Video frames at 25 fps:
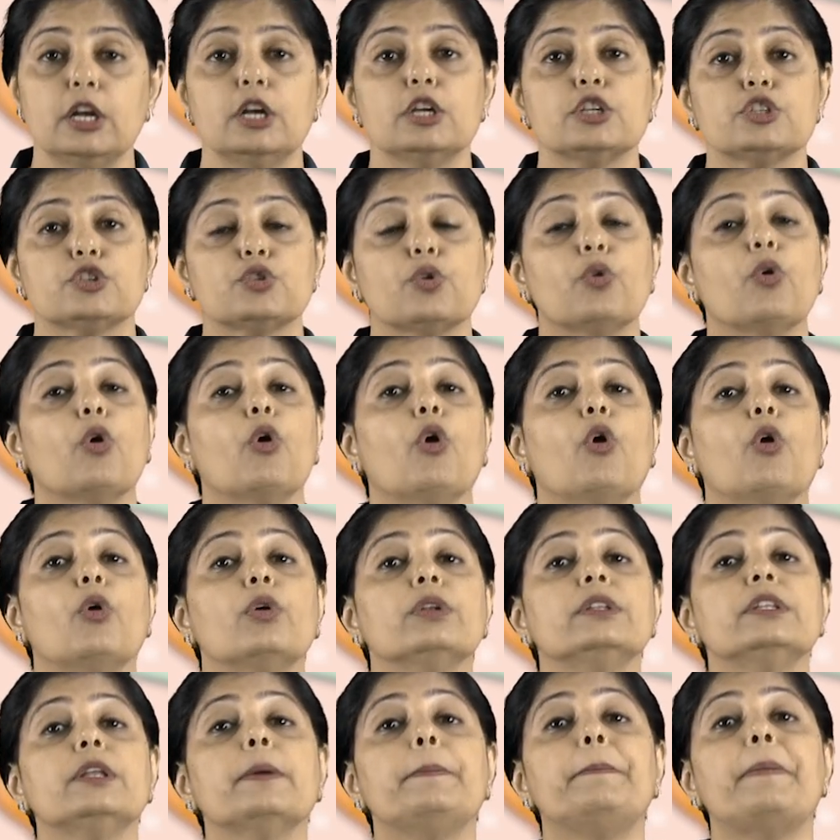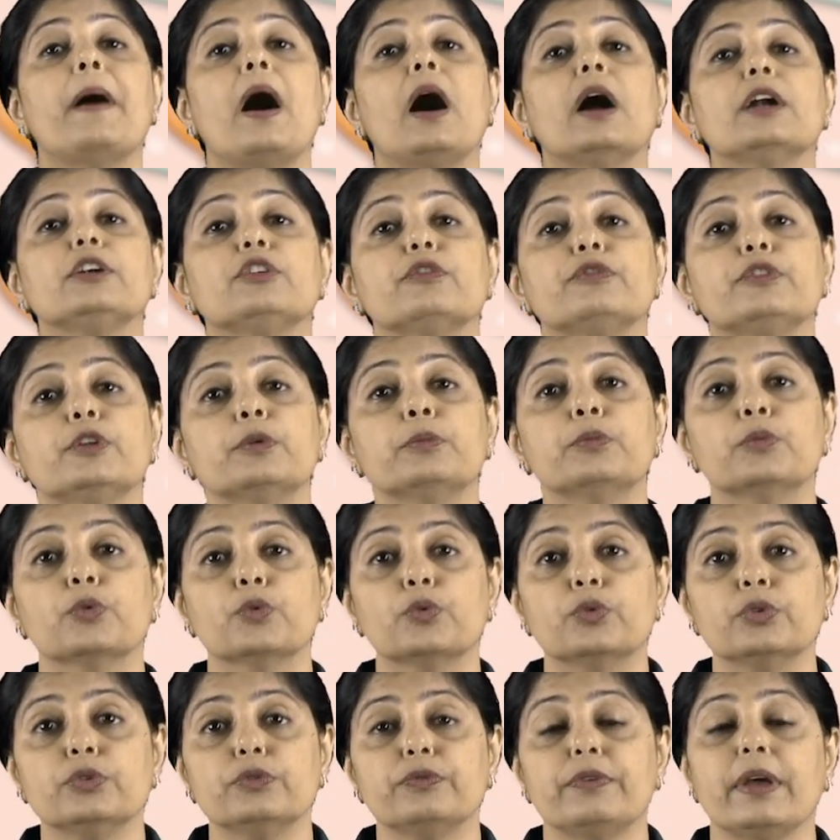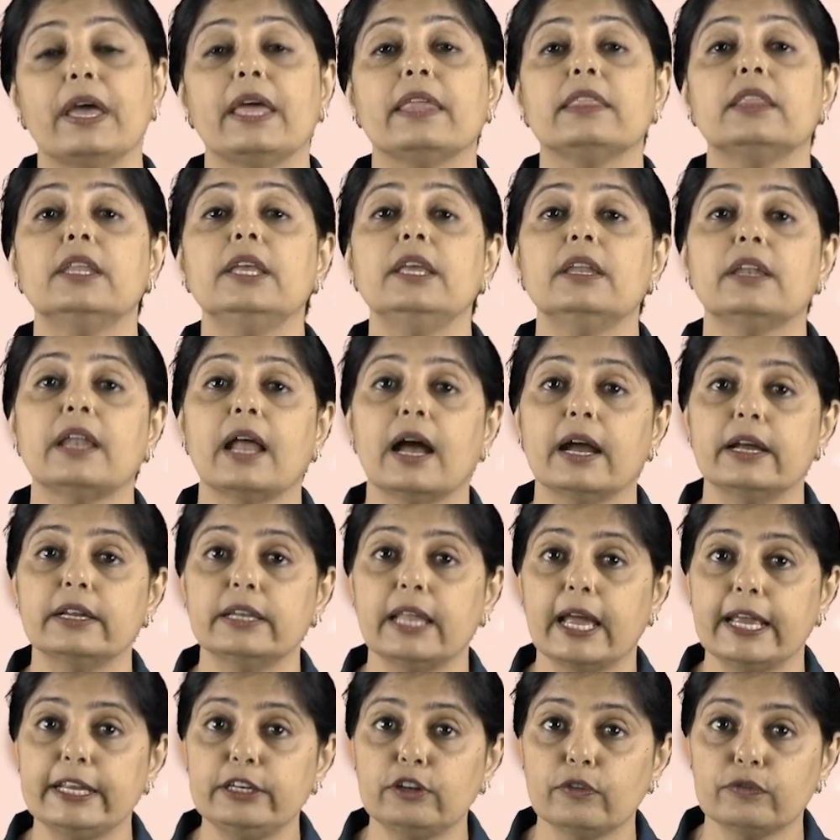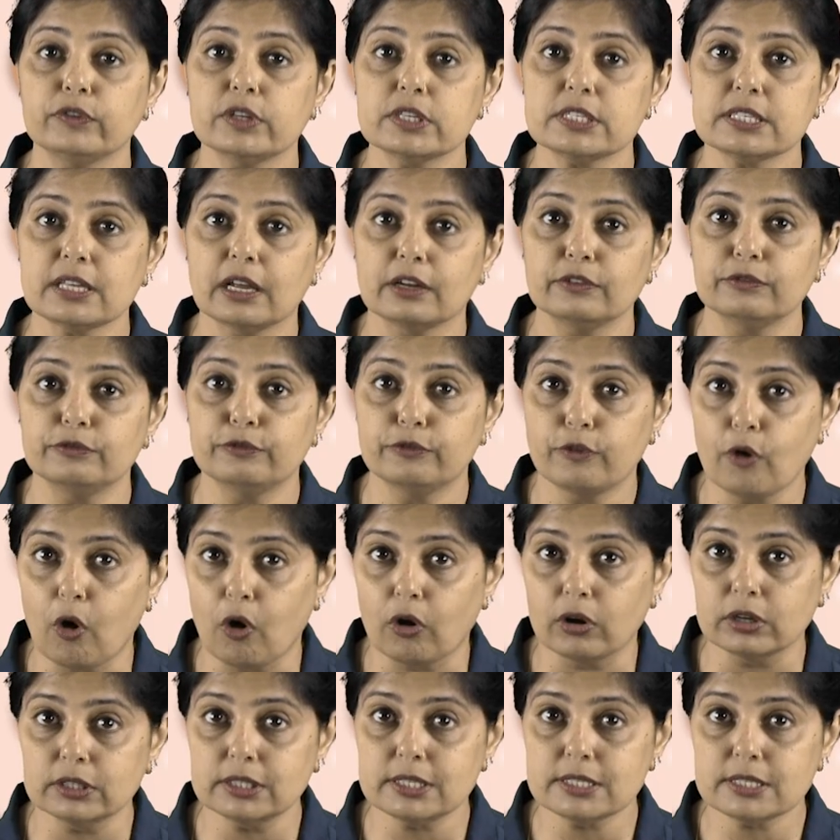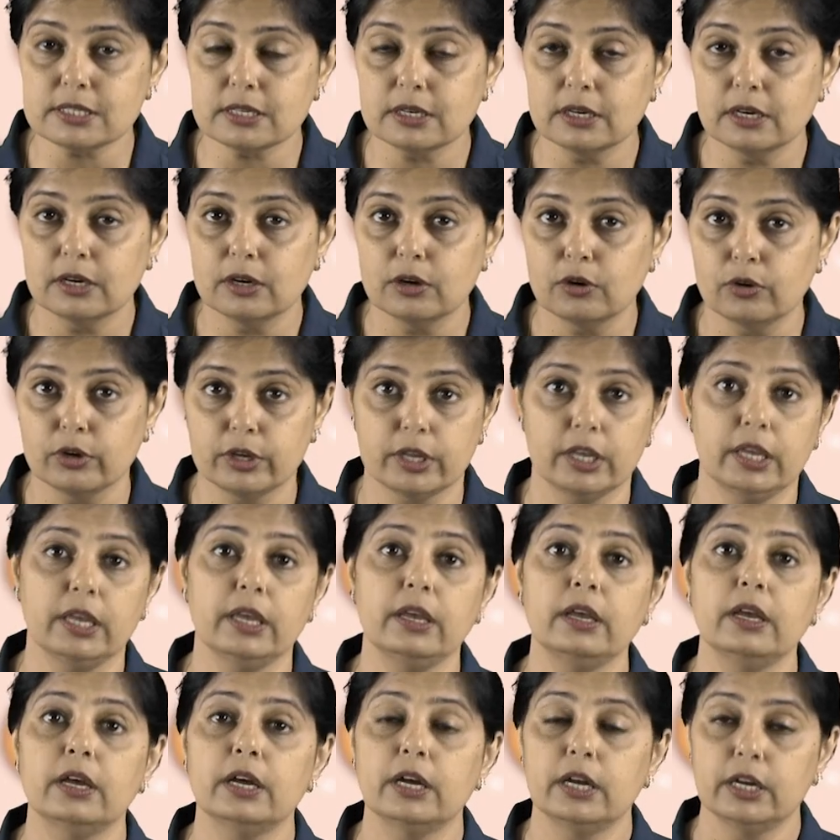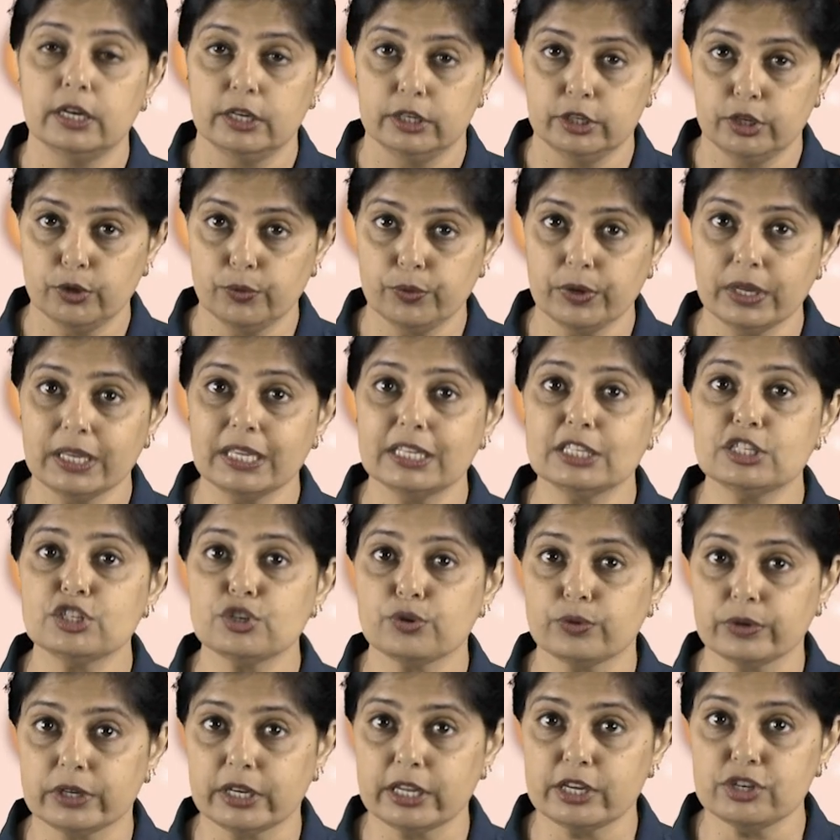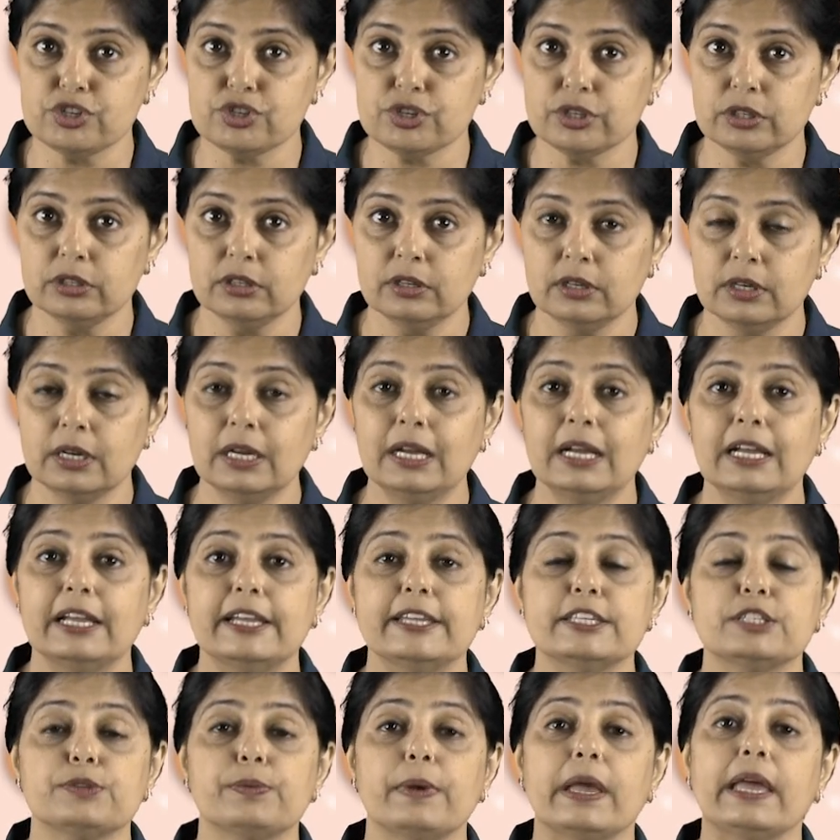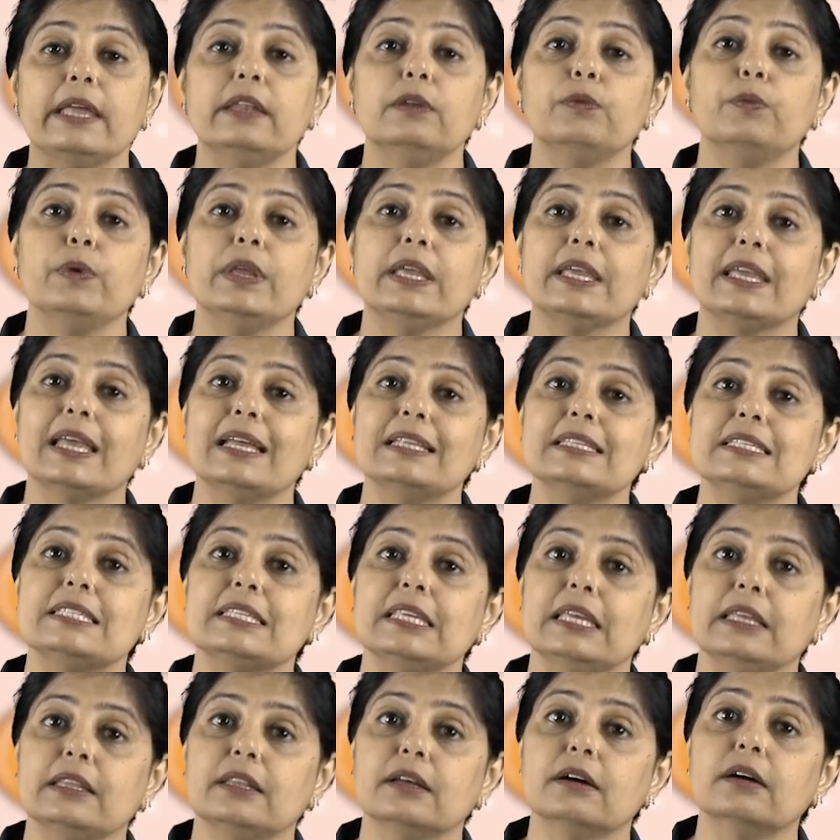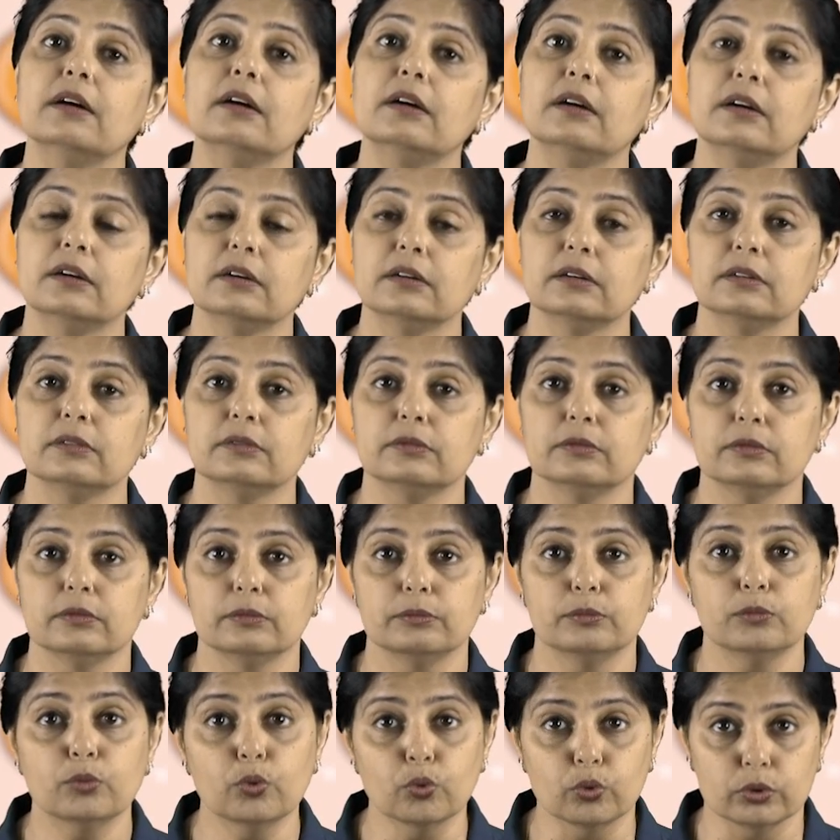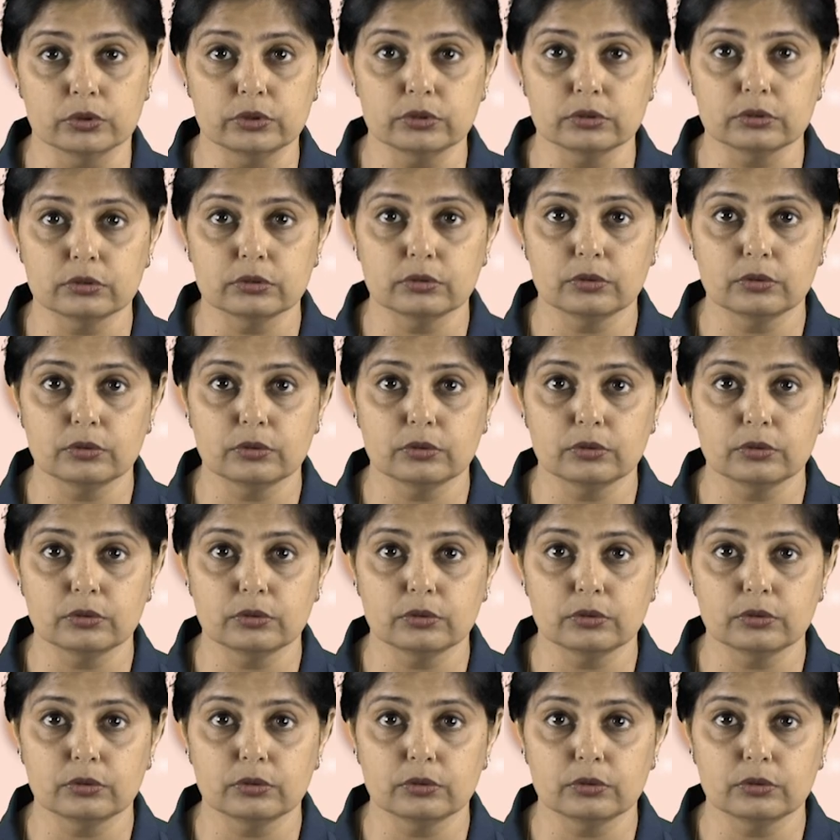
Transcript: So, on the part of the moon where the light of the sun falls, okay, during its rotation is when we can see the moon.